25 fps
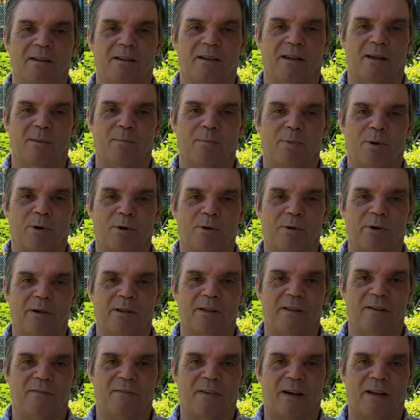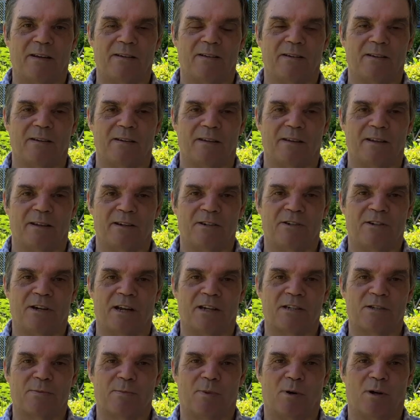and put her in the van and
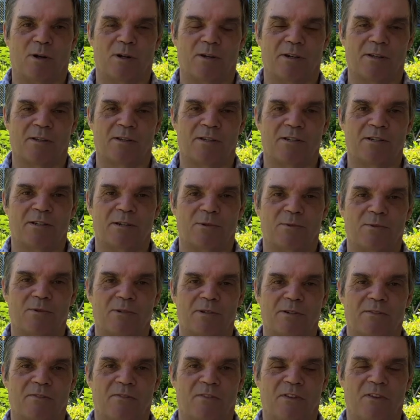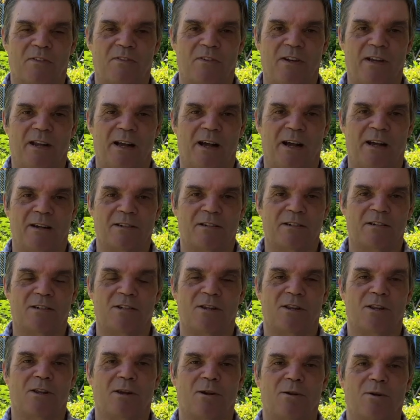transport her the 250 yards
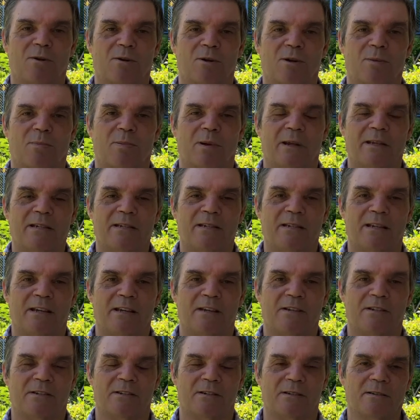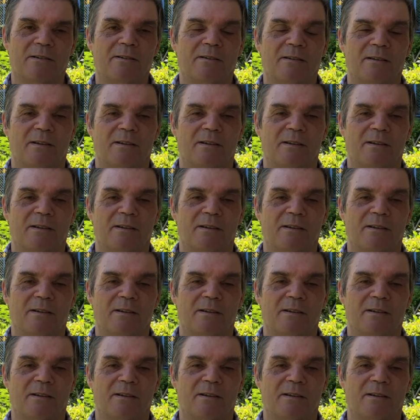to the local police station.